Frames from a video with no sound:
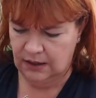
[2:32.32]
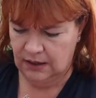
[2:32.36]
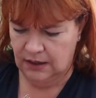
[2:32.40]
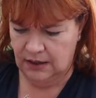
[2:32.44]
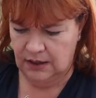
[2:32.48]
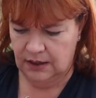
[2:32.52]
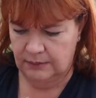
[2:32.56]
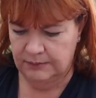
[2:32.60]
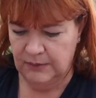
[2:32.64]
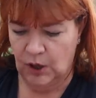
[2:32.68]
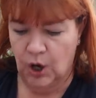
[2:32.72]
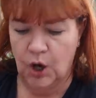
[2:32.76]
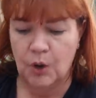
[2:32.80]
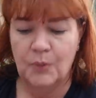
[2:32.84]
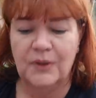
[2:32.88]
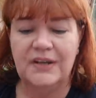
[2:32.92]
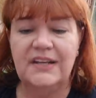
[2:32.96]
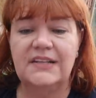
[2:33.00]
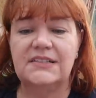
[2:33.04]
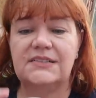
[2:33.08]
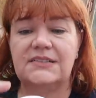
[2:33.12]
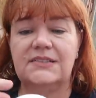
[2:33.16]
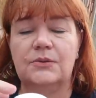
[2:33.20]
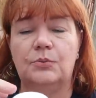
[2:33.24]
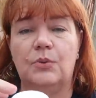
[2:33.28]
Oh, and
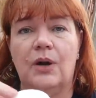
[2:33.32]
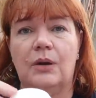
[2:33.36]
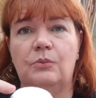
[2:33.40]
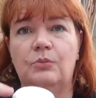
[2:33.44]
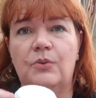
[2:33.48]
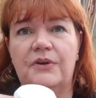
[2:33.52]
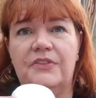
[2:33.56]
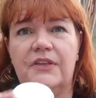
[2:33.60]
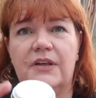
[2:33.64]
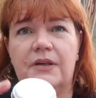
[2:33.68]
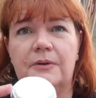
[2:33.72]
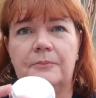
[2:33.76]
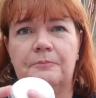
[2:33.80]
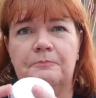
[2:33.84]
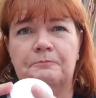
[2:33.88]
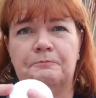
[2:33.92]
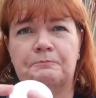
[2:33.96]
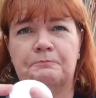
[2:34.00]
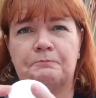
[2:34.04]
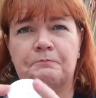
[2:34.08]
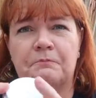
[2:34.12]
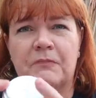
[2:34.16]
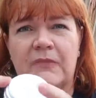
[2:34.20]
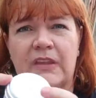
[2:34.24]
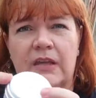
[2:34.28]
it's the one
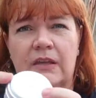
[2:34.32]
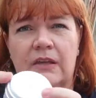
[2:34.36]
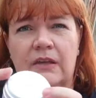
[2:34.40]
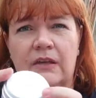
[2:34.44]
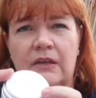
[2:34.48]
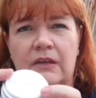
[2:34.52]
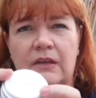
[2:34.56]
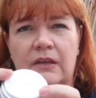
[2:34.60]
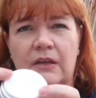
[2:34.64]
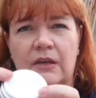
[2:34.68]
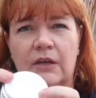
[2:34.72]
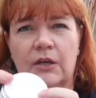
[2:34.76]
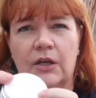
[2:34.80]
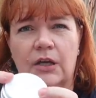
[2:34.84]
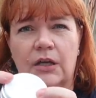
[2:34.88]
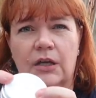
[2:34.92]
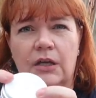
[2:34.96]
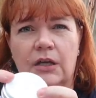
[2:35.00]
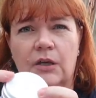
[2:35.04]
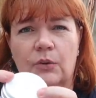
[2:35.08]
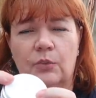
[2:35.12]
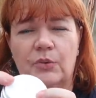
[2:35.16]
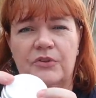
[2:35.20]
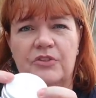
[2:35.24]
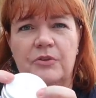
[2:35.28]

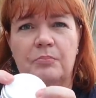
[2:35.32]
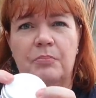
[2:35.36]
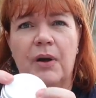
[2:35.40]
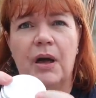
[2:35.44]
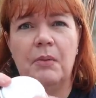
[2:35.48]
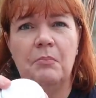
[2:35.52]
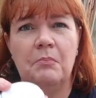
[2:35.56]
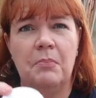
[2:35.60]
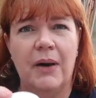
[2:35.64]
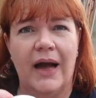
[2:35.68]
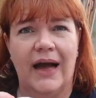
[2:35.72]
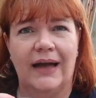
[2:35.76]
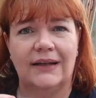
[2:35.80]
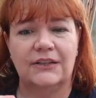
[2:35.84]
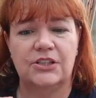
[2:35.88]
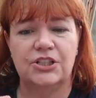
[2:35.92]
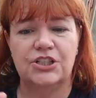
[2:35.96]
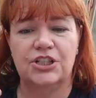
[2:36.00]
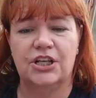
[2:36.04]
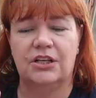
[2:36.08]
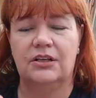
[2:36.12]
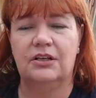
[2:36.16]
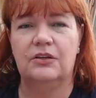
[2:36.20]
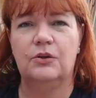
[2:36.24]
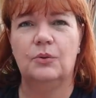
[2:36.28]
with the pump
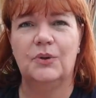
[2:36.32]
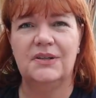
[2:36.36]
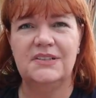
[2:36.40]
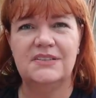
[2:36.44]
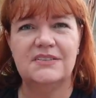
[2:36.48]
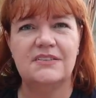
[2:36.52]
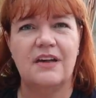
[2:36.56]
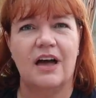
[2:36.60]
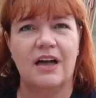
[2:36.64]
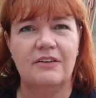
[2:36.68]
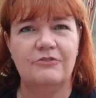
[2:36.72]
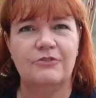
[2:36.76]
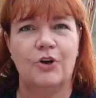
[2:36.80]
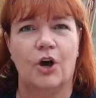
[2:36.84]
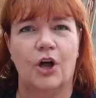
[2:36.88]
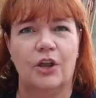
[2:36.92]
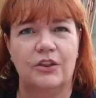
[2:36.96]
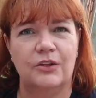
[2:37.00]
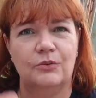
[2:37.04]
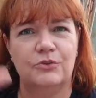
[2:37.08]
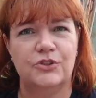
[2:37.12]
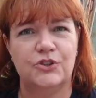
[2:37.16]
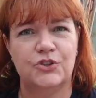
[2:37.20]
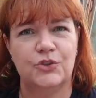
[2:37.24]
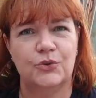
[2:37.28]
action. The ones I've got are
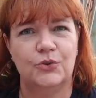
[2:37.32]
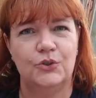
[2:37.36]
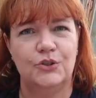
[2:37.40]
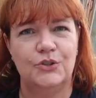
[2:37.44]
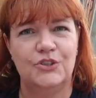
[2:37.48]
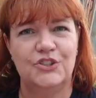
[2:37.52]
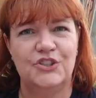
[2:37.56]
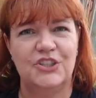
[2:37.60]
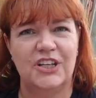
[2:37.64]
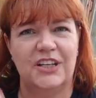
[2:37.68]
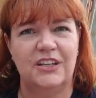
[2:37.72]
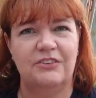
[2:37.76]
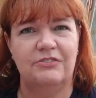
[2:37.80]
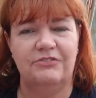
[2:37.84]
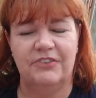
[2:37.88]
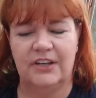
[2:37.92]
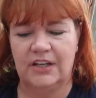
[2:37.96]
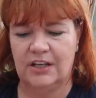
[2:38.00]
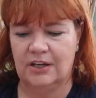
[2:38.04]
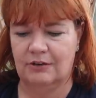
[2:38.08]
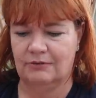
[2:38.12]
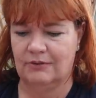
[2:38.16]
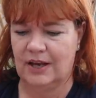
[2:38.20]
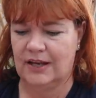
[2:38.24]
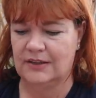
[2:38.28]
the sort you stick your
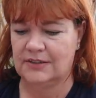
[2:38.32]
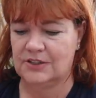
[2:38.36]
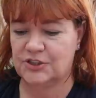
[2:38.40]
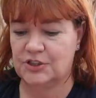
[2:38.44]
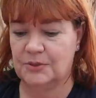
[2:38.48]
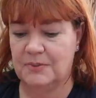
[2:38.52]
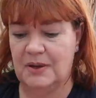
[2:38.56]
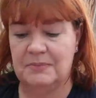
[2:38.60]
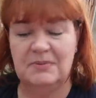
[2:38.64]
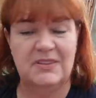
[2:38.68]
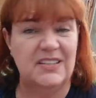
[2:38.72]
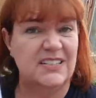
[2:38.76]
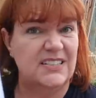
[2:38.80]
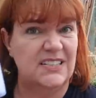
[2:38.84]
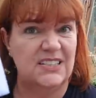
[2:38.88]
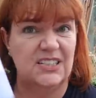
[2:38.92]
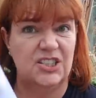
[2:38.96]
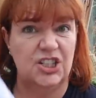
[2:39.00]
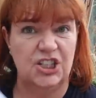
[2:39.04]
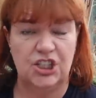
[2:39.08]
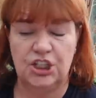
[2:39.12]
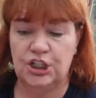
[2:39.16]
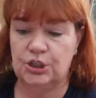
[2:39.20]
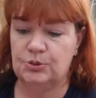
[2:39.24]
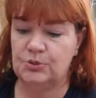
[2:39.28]
finger in. So maybe this is
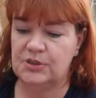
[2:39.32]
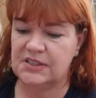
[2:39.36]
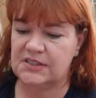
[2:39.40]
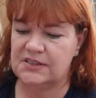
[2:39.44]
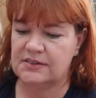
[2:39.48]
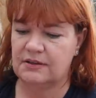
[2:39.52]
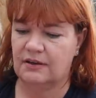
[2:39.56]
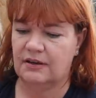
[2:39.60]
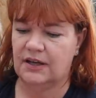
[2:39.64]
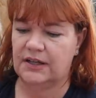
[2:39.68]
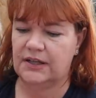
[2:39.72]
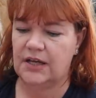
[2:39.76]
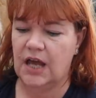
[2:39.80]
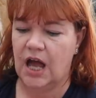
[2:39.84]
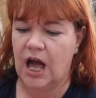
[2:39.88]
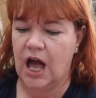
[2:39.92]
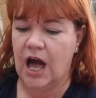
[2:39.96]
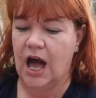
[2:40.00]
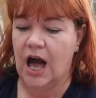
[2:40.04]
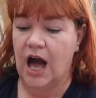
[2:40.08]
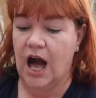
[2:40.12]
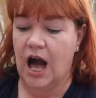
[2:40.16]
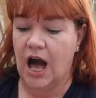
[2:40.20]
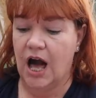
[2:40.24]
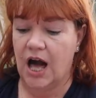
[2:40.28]
the new design.
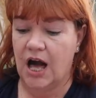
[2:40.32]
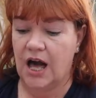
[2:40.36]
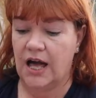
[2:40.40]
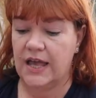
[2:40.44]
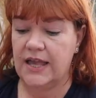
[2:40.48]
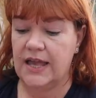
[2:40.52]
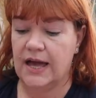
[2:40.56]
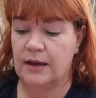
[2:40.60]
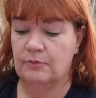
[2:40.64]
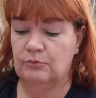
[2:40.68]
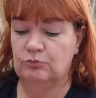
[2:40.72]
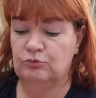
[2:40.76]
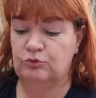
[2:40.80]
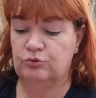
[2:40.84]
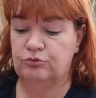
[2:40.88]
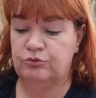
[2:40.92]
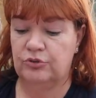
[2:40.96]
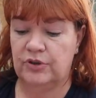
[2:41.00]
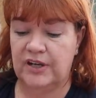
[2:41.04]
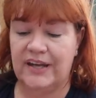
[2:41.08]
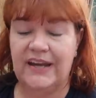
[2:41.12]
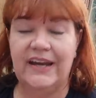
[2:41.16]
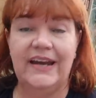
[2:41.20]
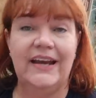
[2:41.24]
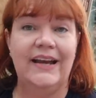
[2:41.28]
I am
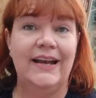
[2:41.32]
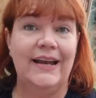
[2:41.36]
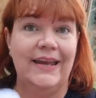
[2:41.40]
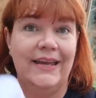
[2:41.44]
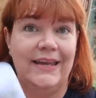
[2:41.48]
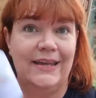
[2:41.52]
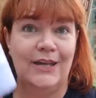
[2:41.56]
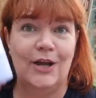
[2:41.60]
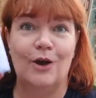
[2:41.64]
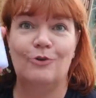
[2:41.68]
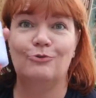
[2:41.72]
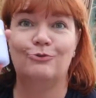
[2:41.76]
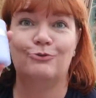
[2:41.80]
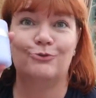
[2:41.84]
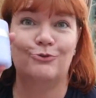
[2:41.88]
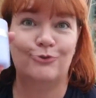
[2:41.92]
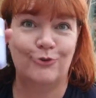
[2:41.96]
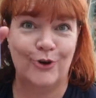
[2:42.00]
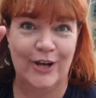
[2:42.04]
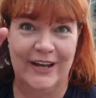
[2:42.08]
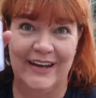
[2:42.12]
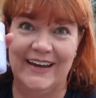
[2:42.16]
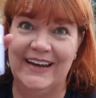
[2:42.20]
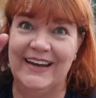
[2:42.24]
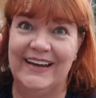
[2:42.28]
really,
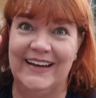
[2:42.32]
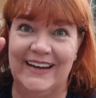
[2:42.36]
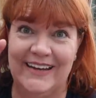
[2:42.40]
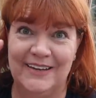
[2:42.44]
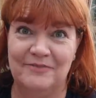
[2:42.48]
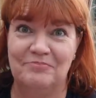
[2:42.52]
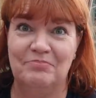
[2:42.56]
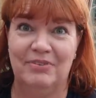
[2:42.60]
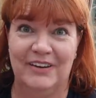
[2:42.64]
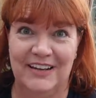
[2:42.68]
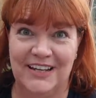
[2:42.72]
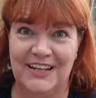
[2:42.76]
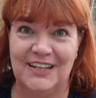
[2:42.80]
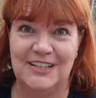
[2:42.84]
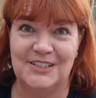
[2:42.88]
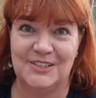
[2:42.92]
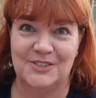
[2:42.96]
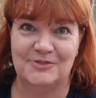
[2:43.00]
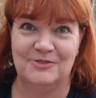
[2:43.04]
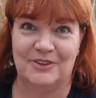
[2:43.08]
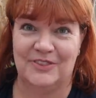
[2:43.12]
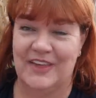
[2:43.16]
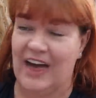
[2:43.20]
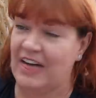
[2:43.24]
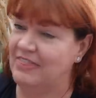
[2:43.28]
really
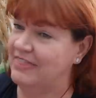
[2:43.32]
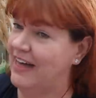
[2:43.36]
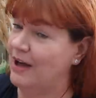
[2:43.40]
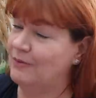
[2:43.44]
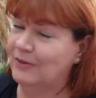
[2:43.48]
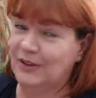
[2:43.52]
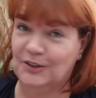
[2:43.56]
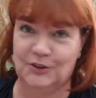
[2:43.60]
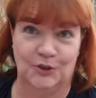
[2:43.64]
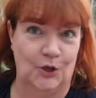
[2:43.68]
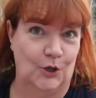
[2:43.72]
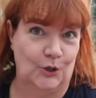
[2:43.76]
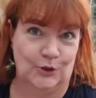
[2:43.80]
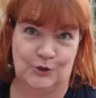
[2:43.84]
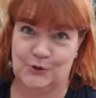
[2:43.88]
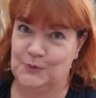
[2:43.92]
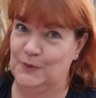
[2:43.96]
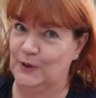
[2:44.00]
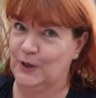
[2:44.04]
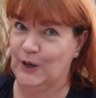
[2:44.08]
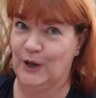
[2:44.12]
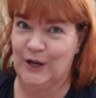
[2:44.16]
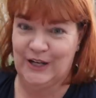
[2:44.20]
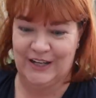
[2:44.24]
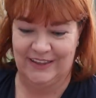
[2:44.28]
pleased with that. That will not be
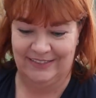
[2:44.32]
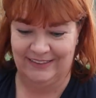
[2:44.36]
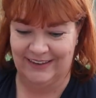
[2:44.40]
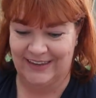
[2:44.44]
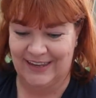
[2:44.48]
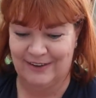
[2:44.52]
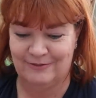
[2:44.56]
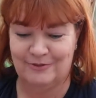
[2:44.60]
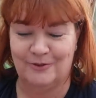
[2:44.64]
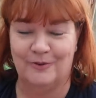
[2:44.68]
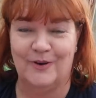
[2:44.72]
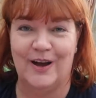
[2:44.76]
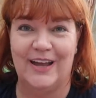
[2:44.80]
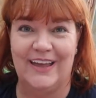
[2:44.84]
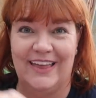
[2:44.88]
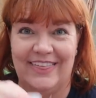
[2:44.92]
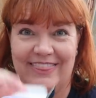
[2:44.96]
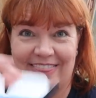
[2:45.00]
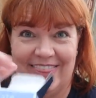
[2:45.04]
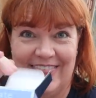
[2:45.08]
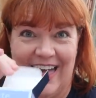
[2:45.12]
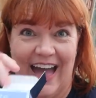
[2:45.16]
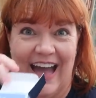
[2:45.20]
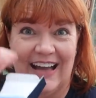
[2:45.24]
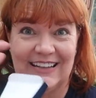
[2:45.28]
going in the giveaway.
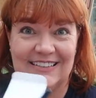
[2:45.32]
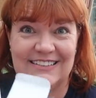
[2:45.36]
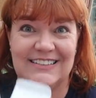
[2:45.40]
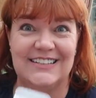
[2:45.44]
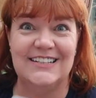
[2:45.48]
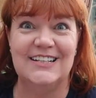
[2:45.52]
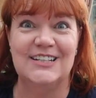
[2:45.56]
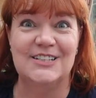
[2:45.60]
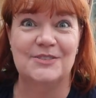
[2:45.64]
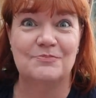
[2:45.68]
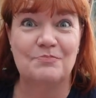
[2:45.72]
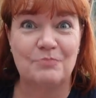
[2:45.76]
That is